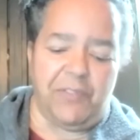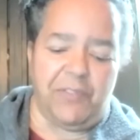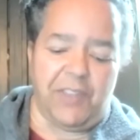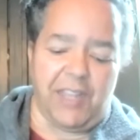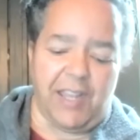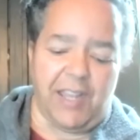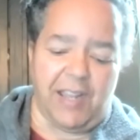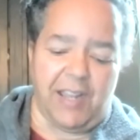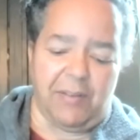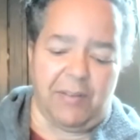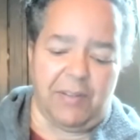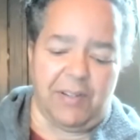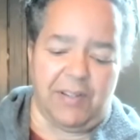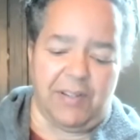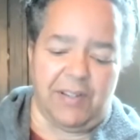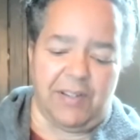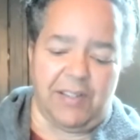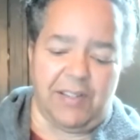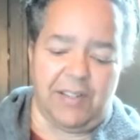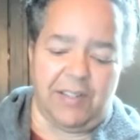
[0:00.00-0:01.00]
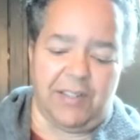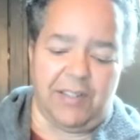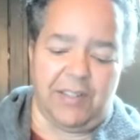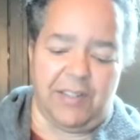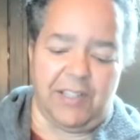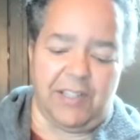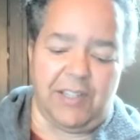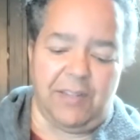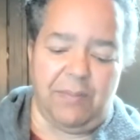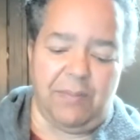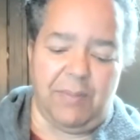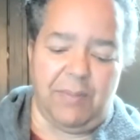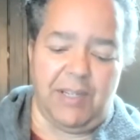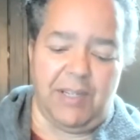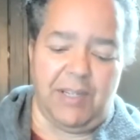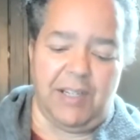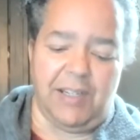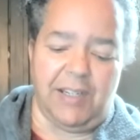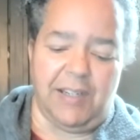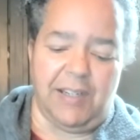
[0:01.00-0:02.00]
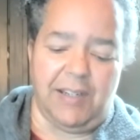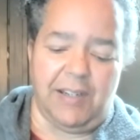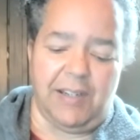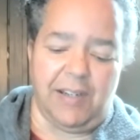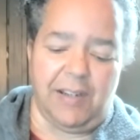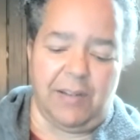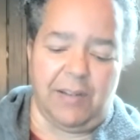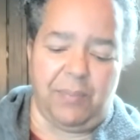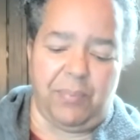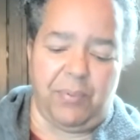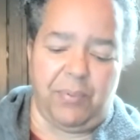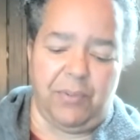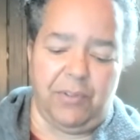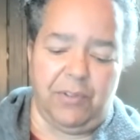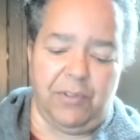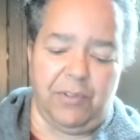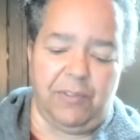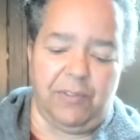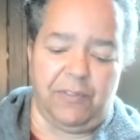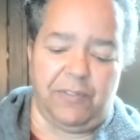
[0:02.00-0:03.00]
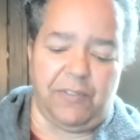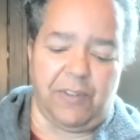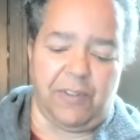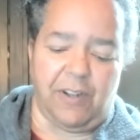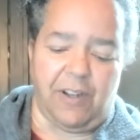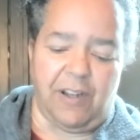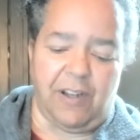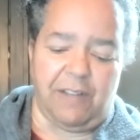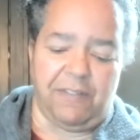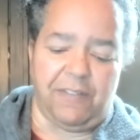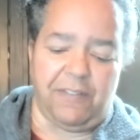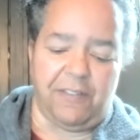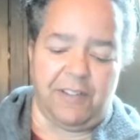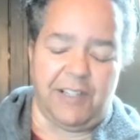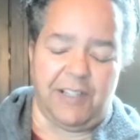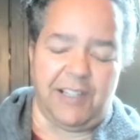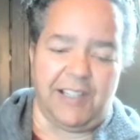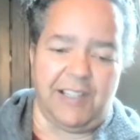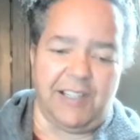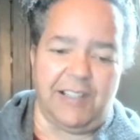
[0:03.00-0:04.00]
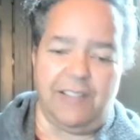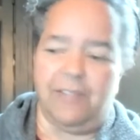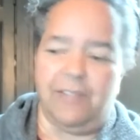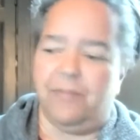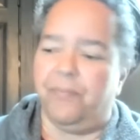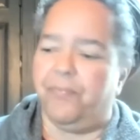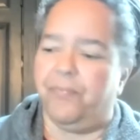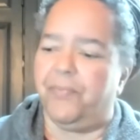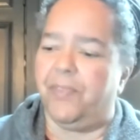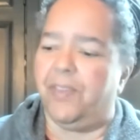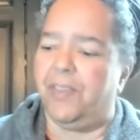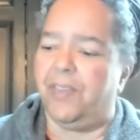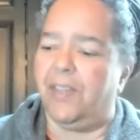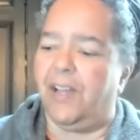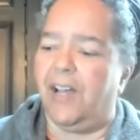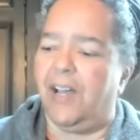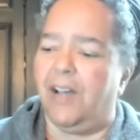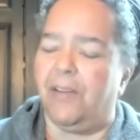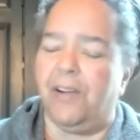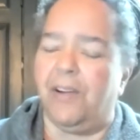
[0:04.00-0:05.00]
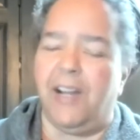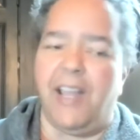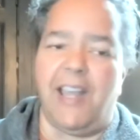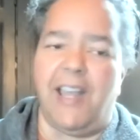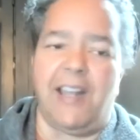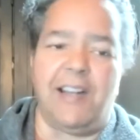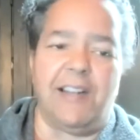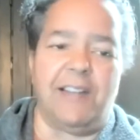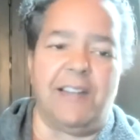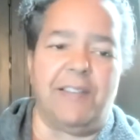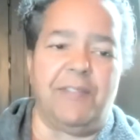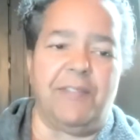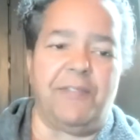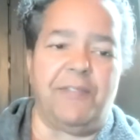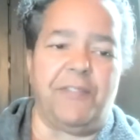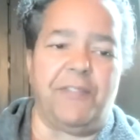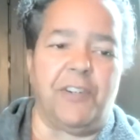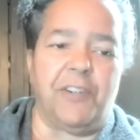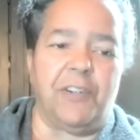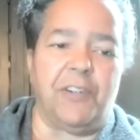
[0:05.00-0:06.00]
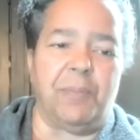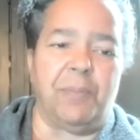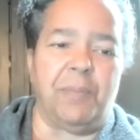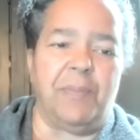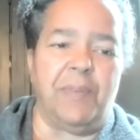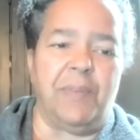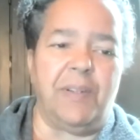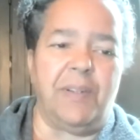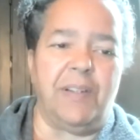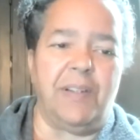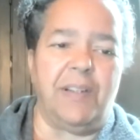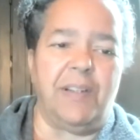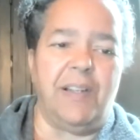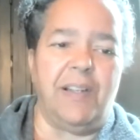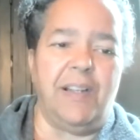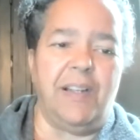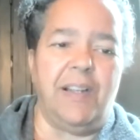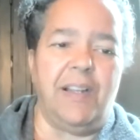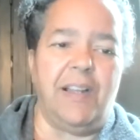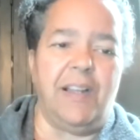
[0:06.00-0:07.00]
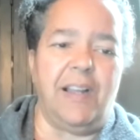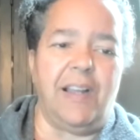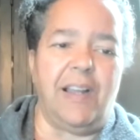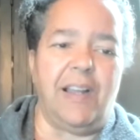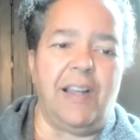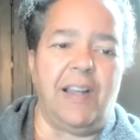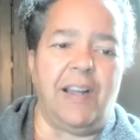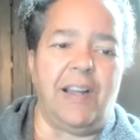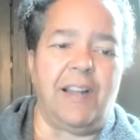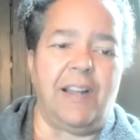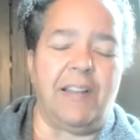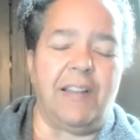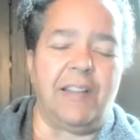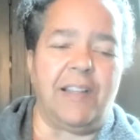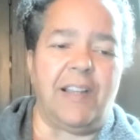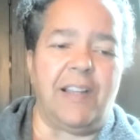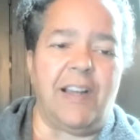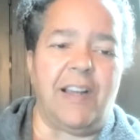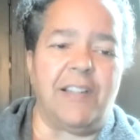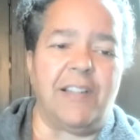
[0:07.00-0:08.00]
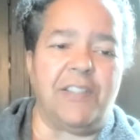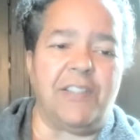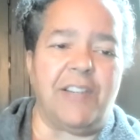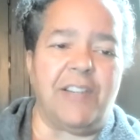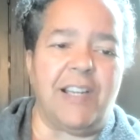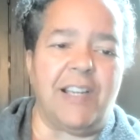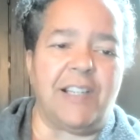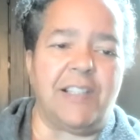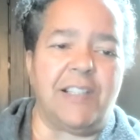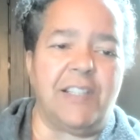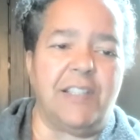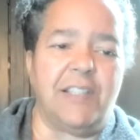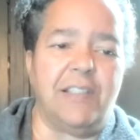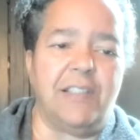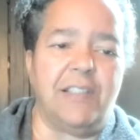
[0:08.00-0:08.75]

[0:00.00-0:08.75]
that the committee approve offering the Howard Hanna firm the contract.